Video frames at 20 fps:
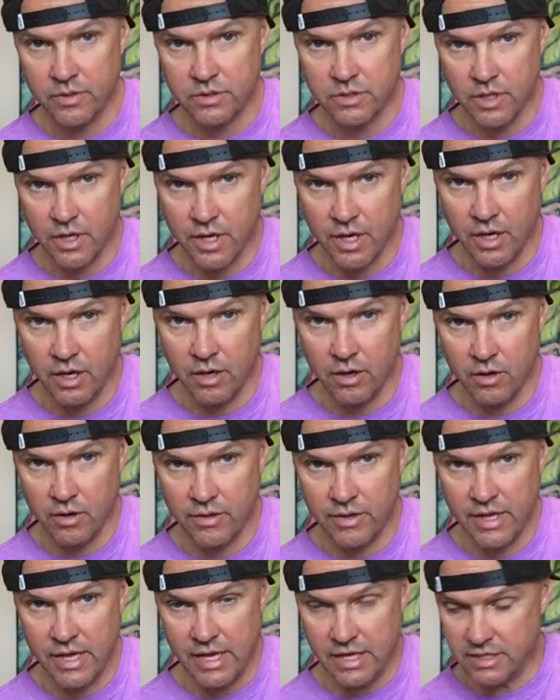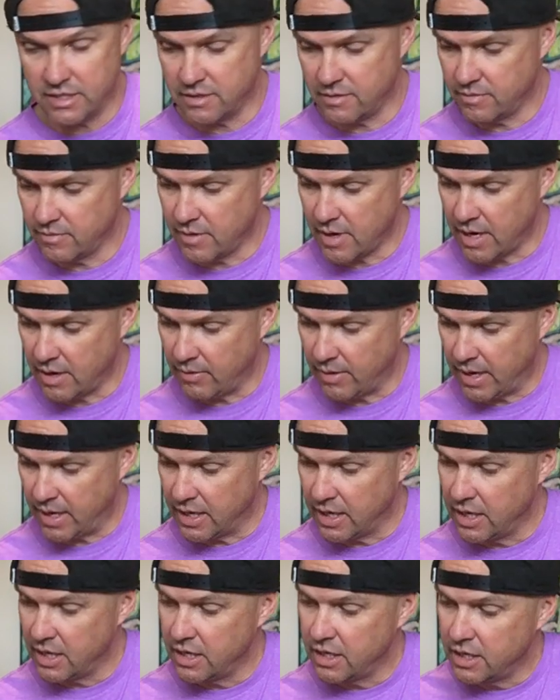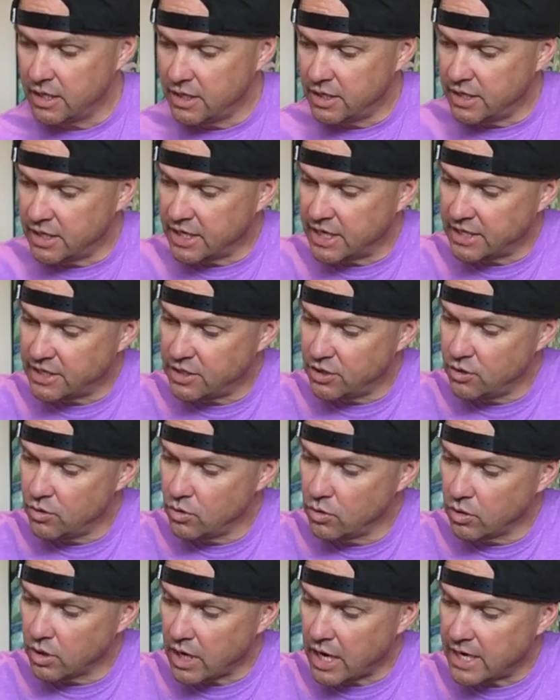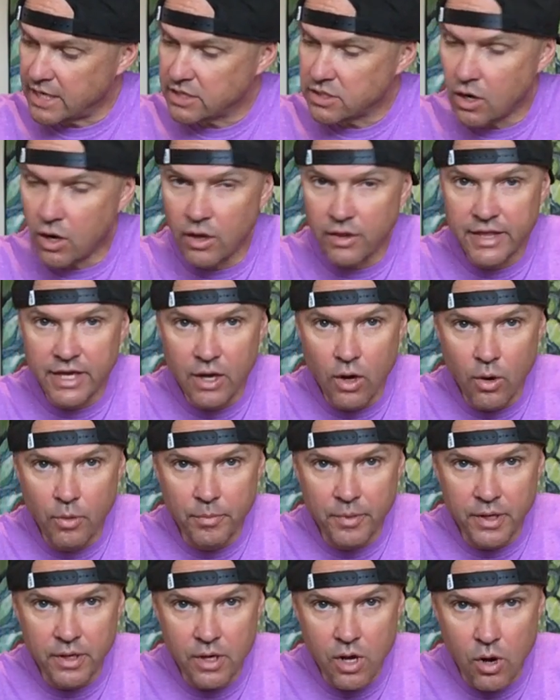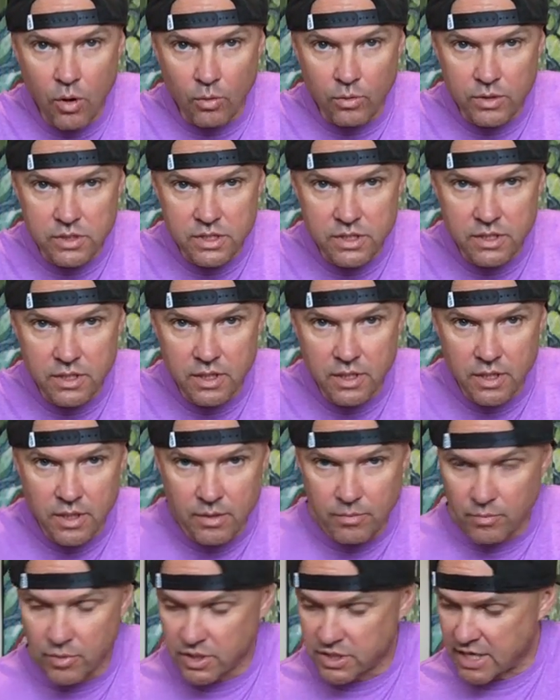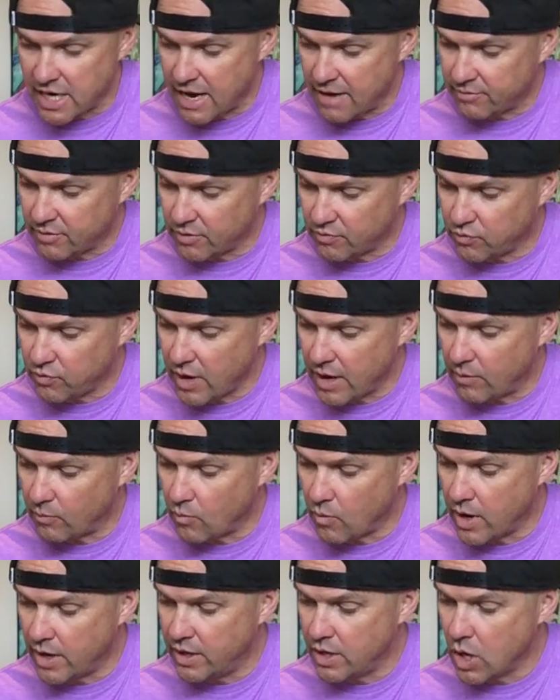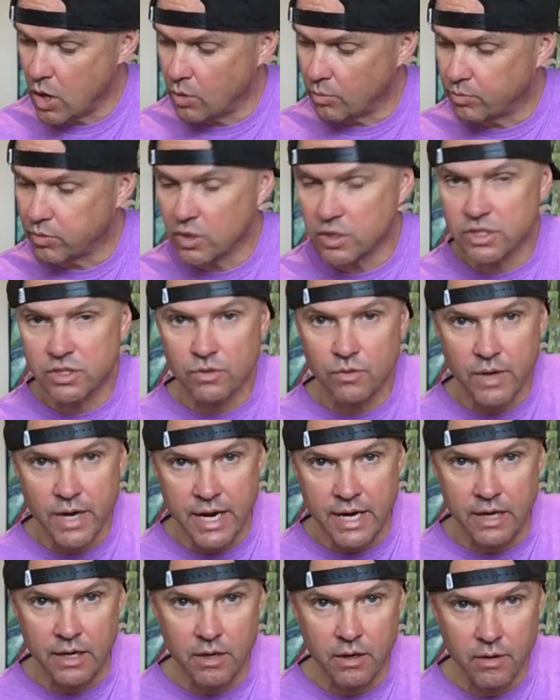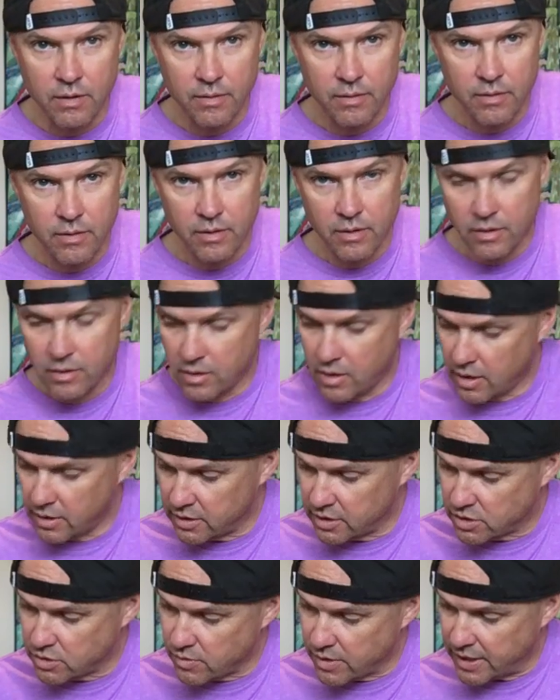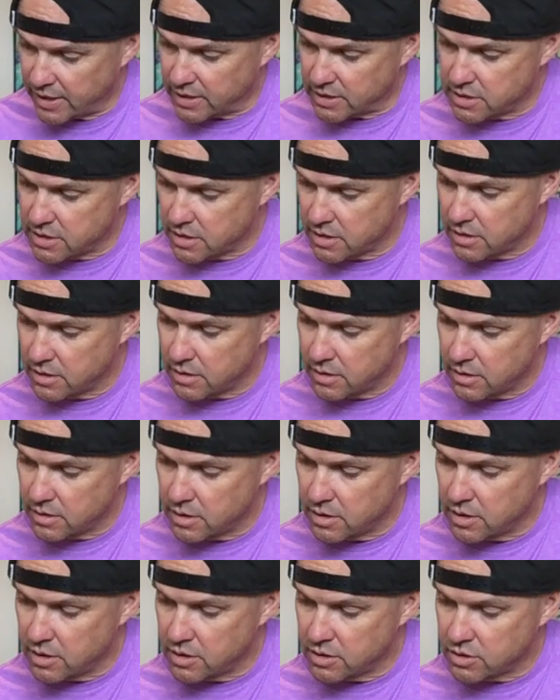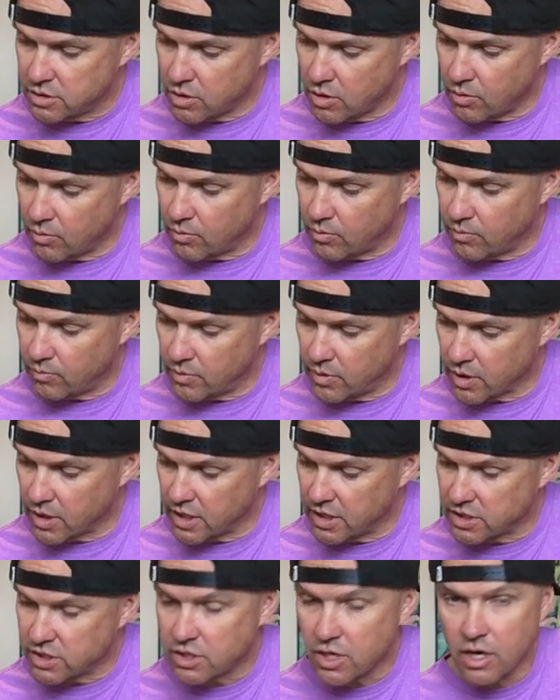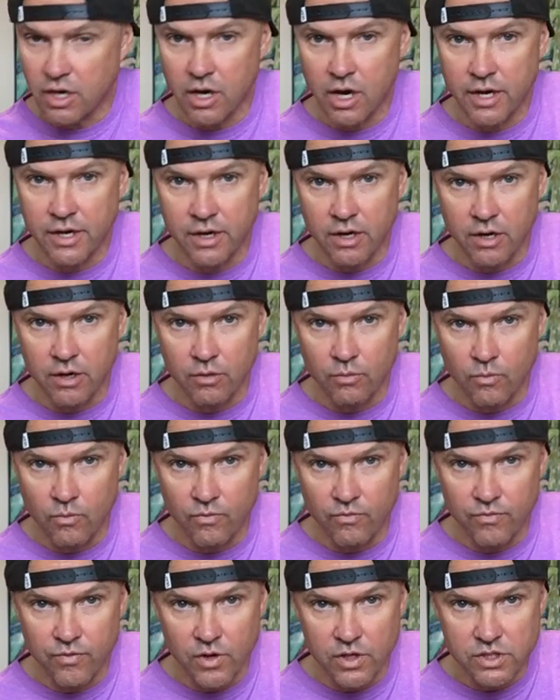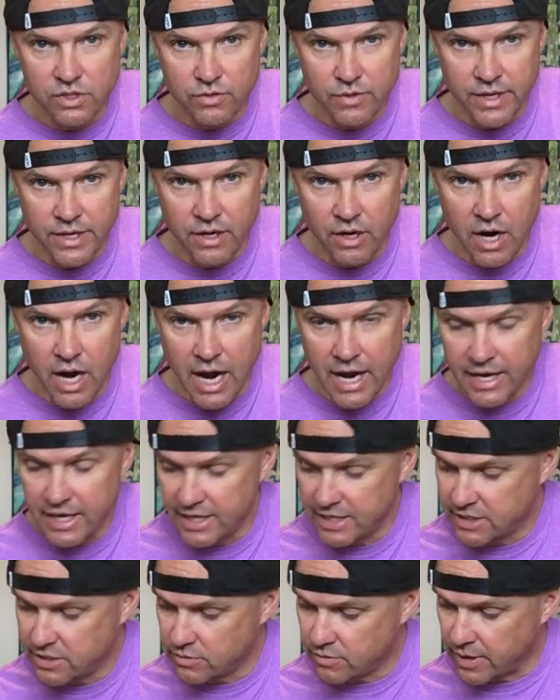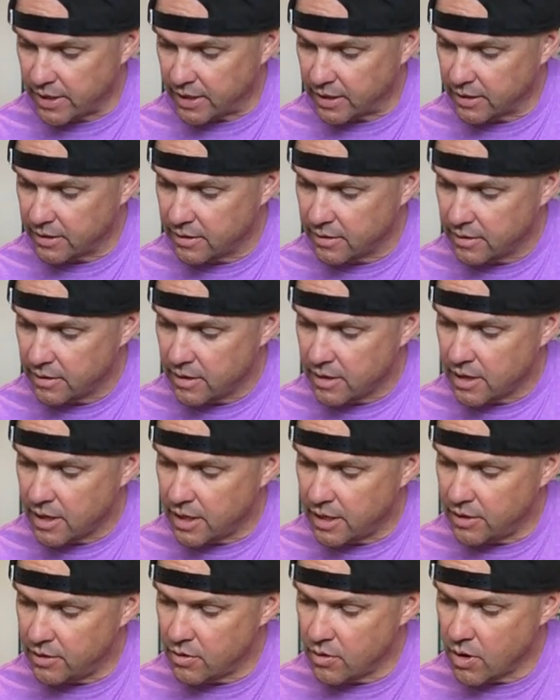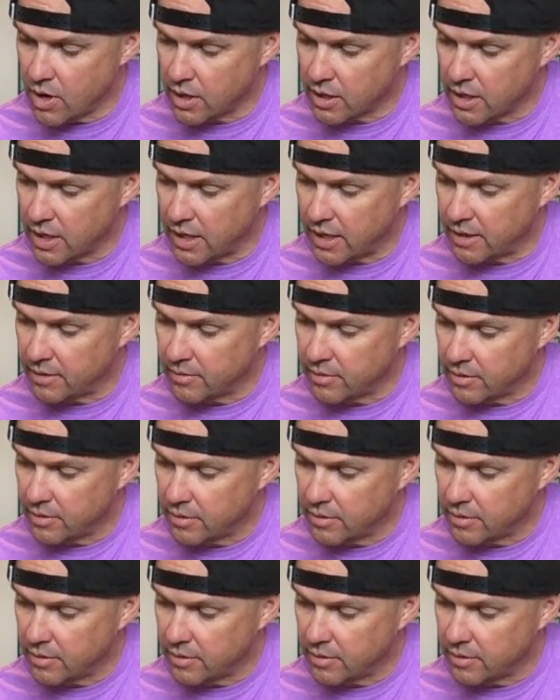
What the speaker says: So you're going to learn this right away. You get to utilize all the open notes, but you have to fret one note per string on the strings. So you're going to start on your first string, your high E string, and you are going to,